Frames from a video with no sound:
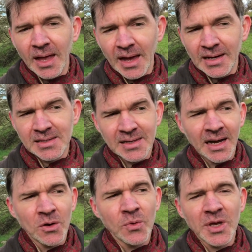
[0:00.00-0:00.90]
And it's
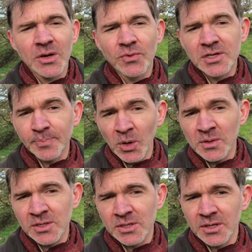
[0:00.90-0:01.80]
how we
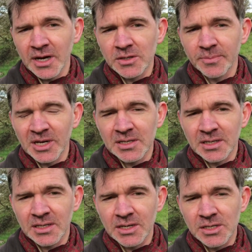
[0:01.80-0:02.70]
respond to that dramatic
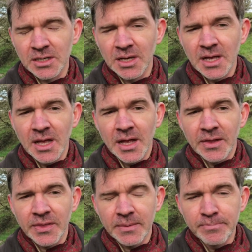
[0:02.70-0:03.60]
tension
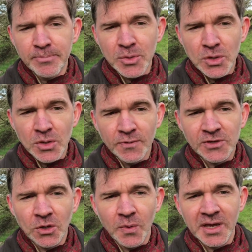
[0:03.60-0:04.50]
that
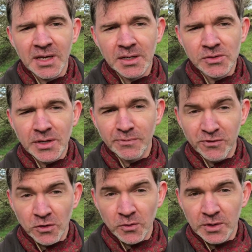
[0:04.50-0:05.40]
moves the waking dream
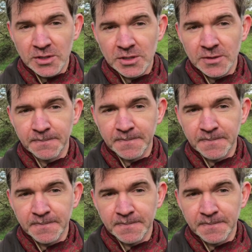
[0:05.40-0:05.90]
forwards.